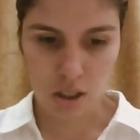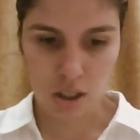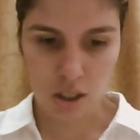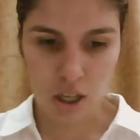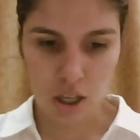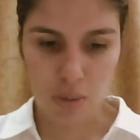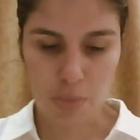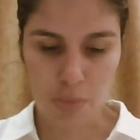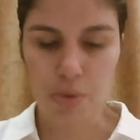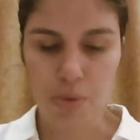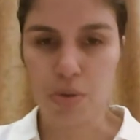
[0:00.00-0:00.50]

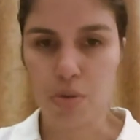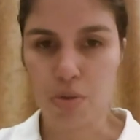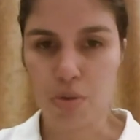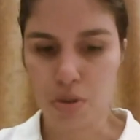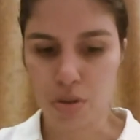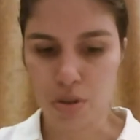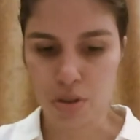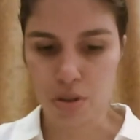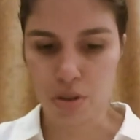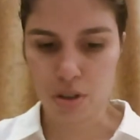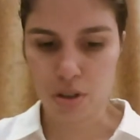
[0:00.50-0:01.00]
A
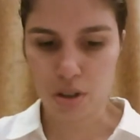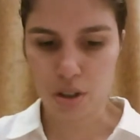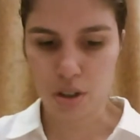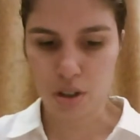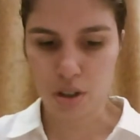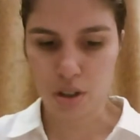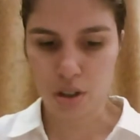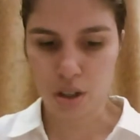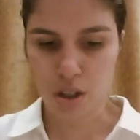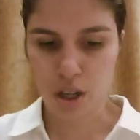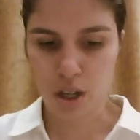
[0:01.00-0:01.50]
pause.
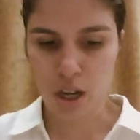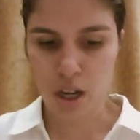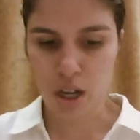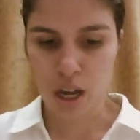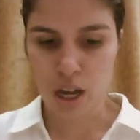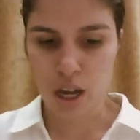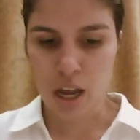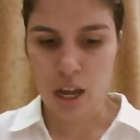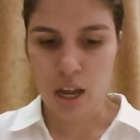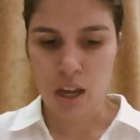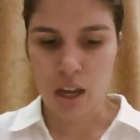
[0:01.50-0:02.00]

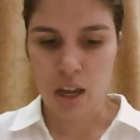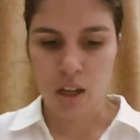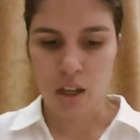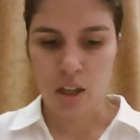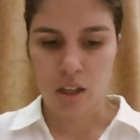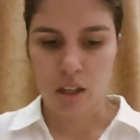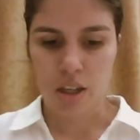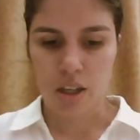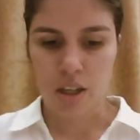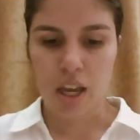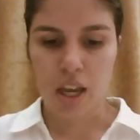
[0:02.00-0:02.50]

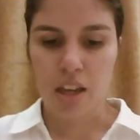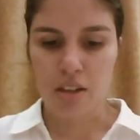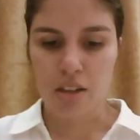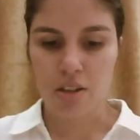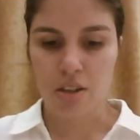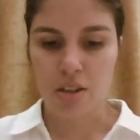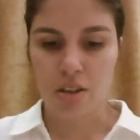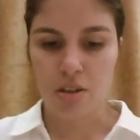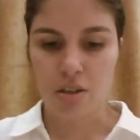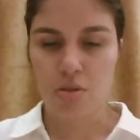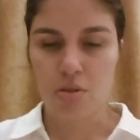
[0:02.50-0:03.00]

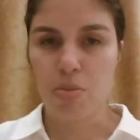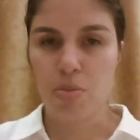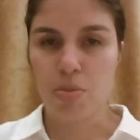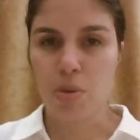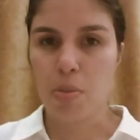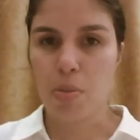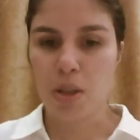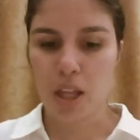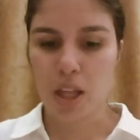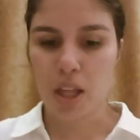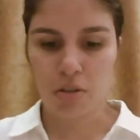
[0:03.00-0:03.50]
Yes, you
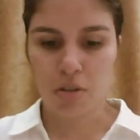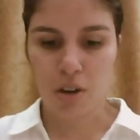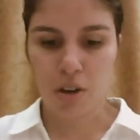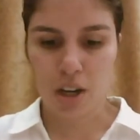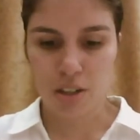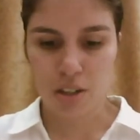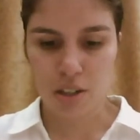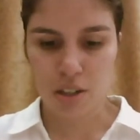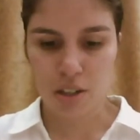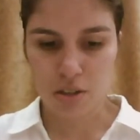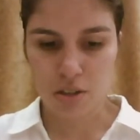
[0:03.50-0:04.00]
remember that
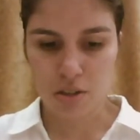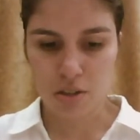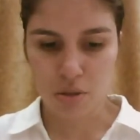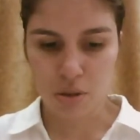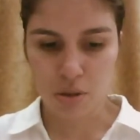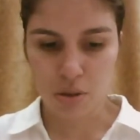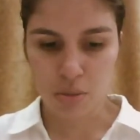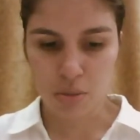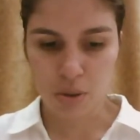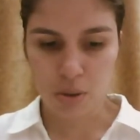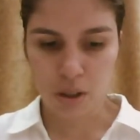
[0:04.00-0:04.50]
crazy
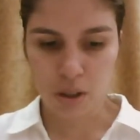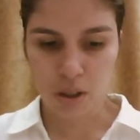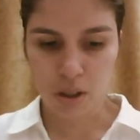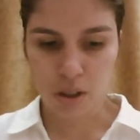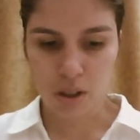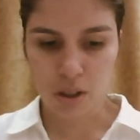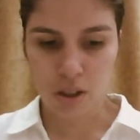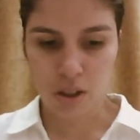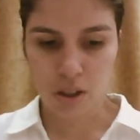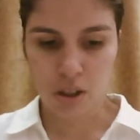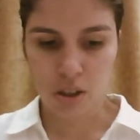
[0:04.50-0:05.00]
storm?
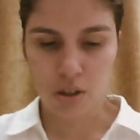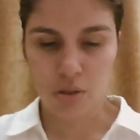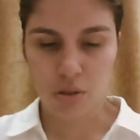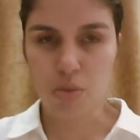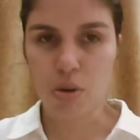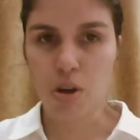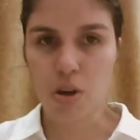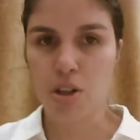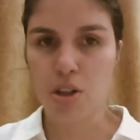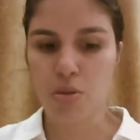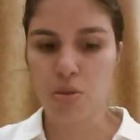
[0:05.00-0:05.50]
The
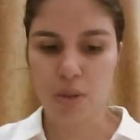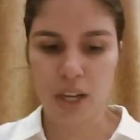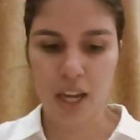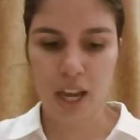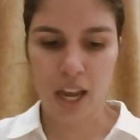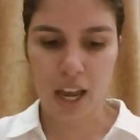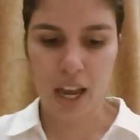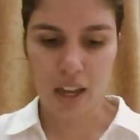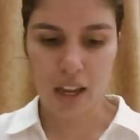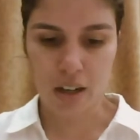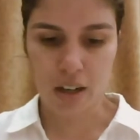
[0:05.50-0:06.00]
worst we
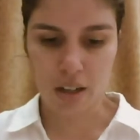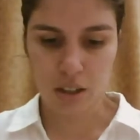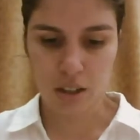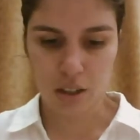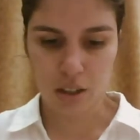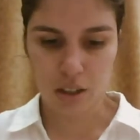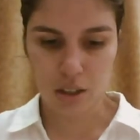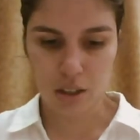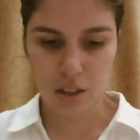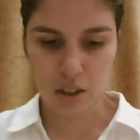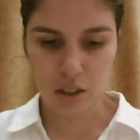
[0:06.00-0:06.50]
had.
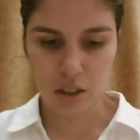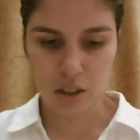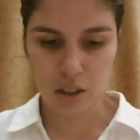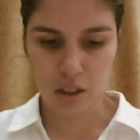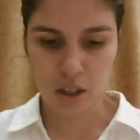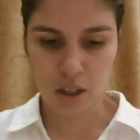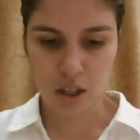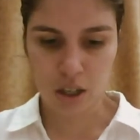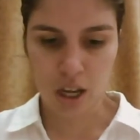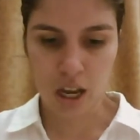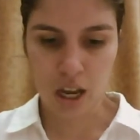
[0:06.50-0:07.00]

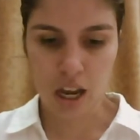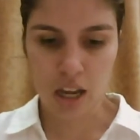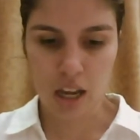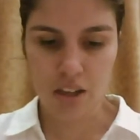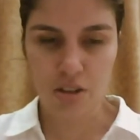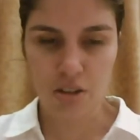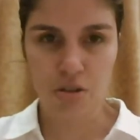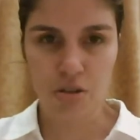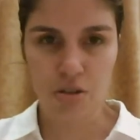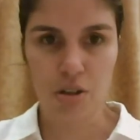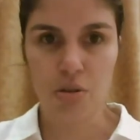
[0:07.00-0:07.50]
Our
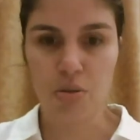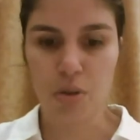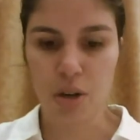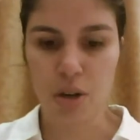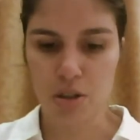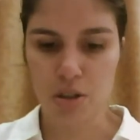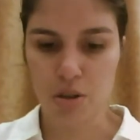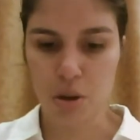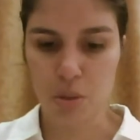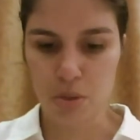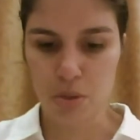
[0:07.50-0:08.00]
street
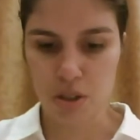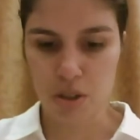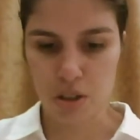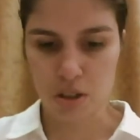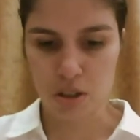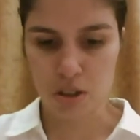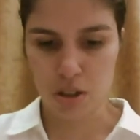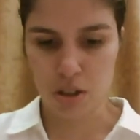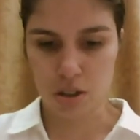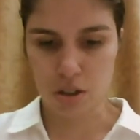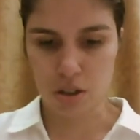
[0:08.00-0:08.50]
always cops it,
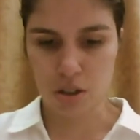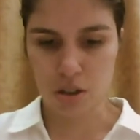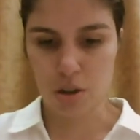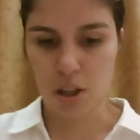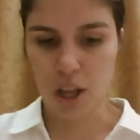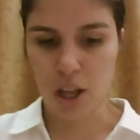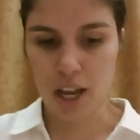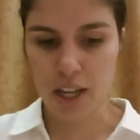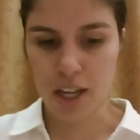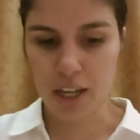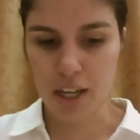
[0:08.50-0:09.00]

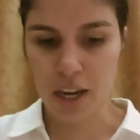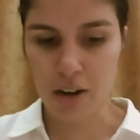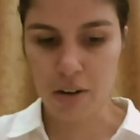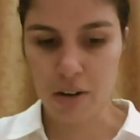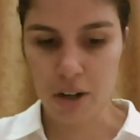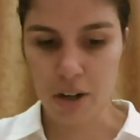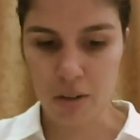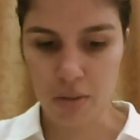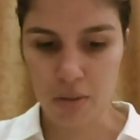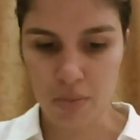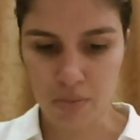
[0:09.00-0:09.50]
low-lying
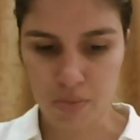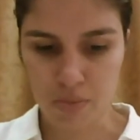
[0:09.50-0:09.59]
area.